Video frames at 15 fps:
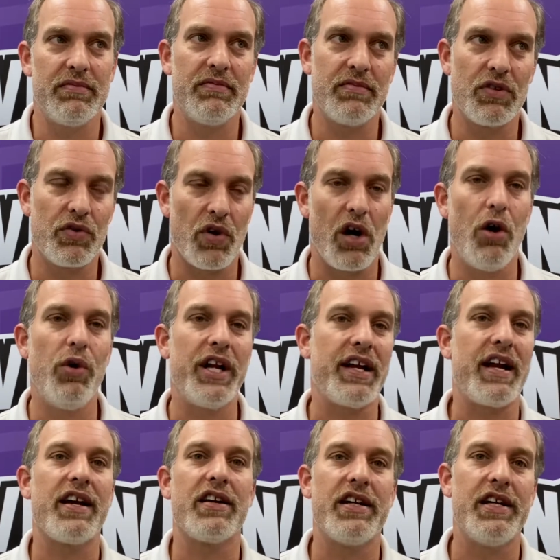grow in
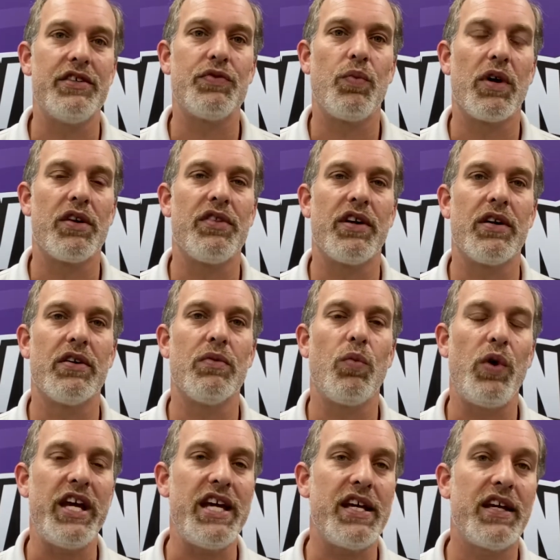areas where they're
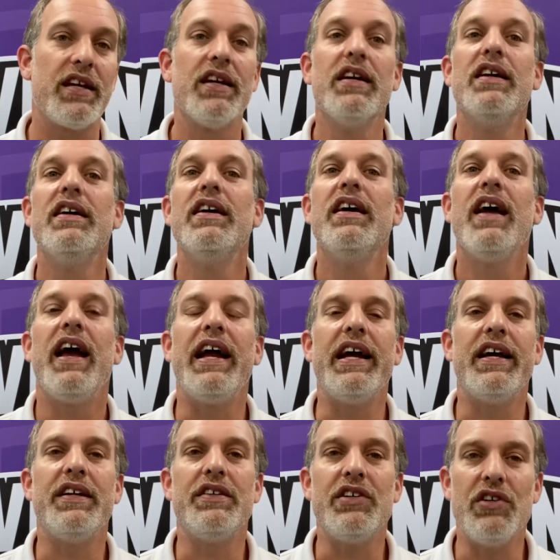weak,
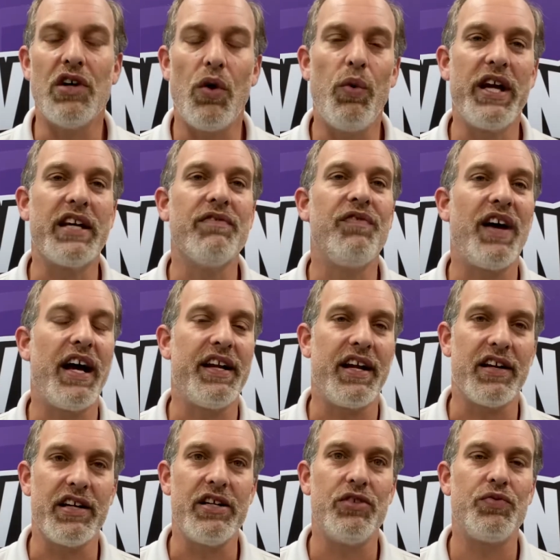and we can find
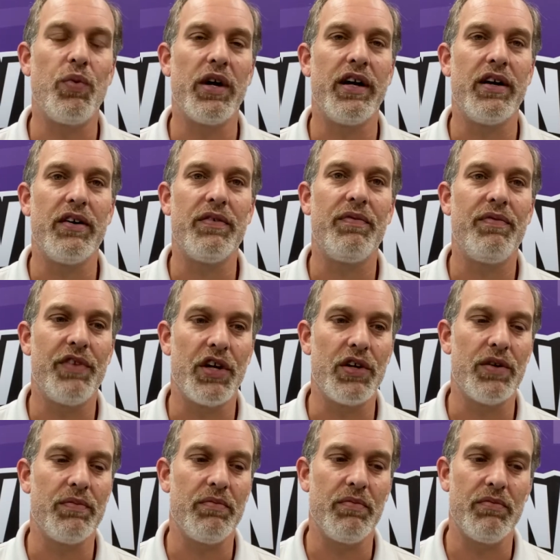areas where
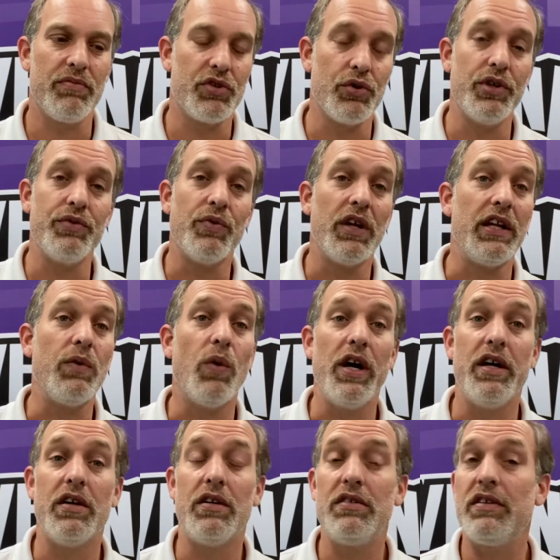they're doing really
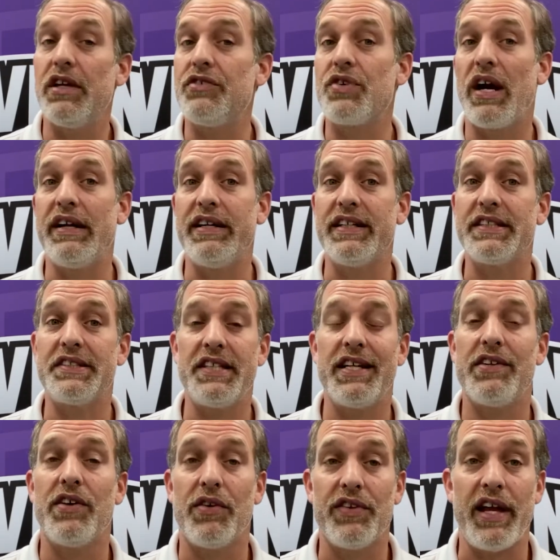well and try to
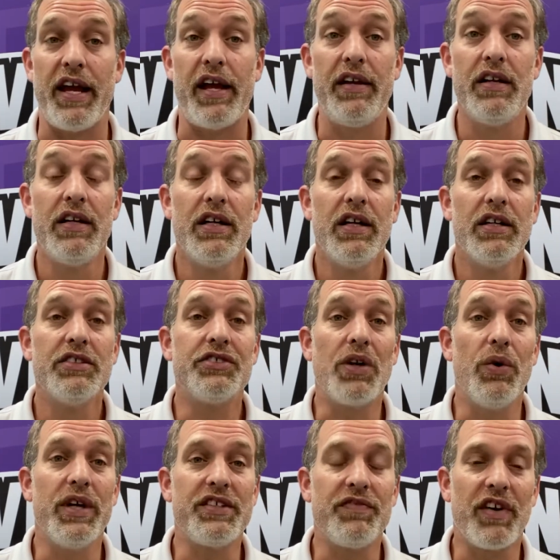extend on that. So
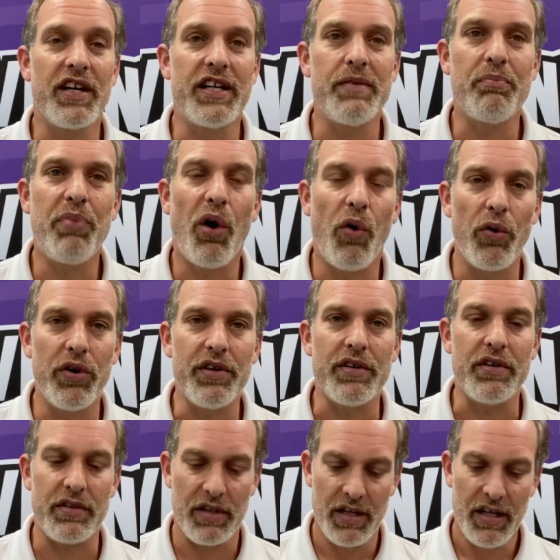it's very
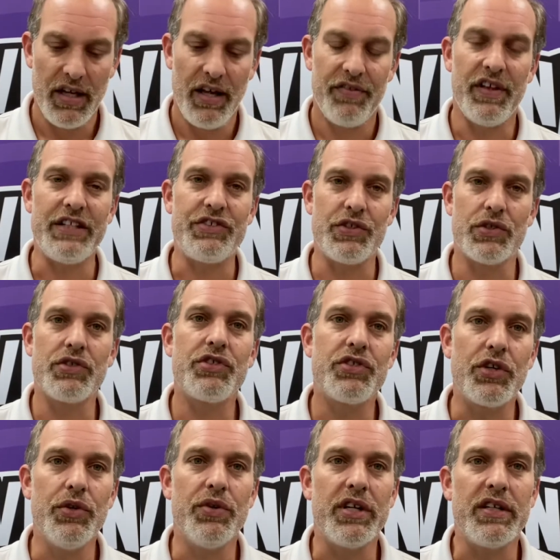important that your
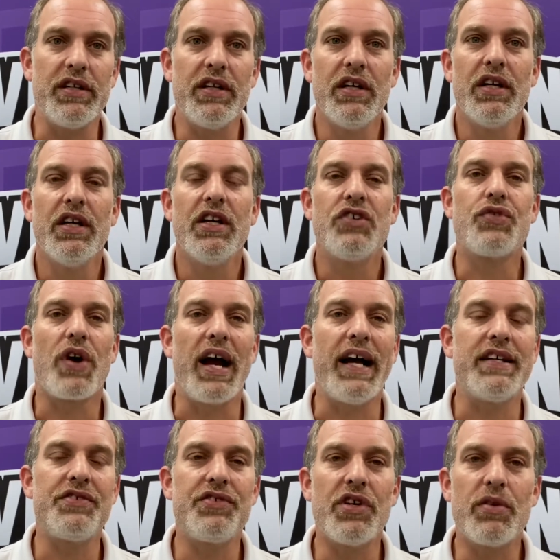student
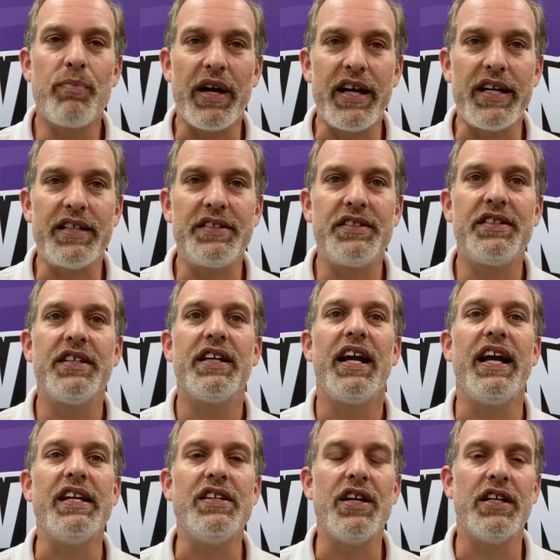tries their best
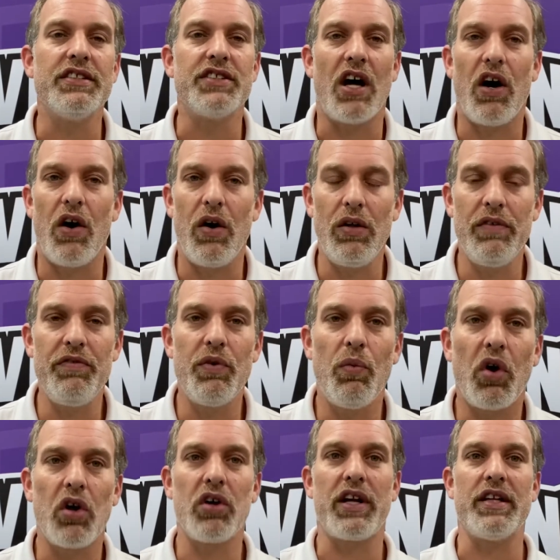and does all of the
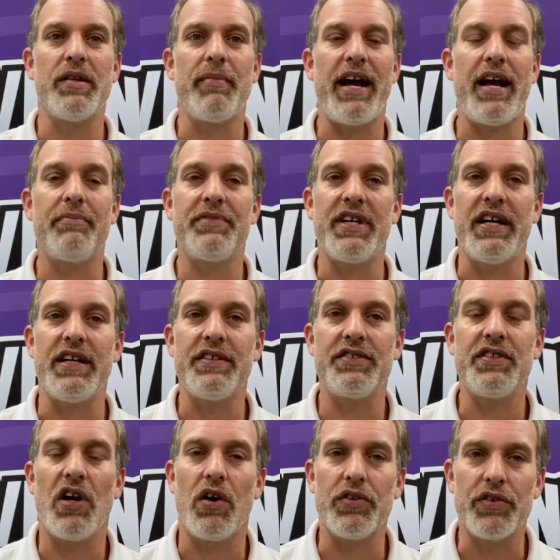work in the MAP test
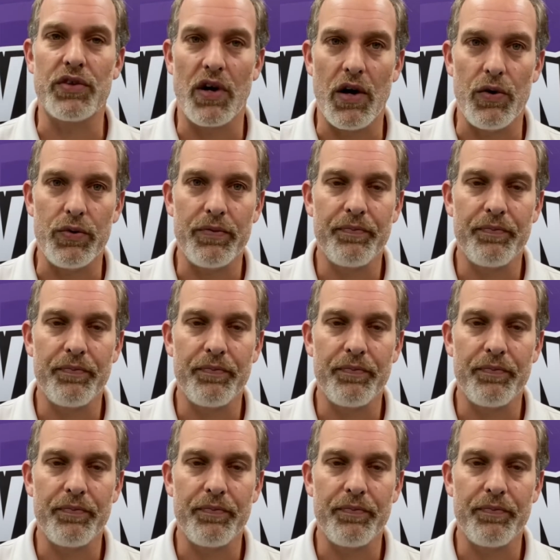on their own.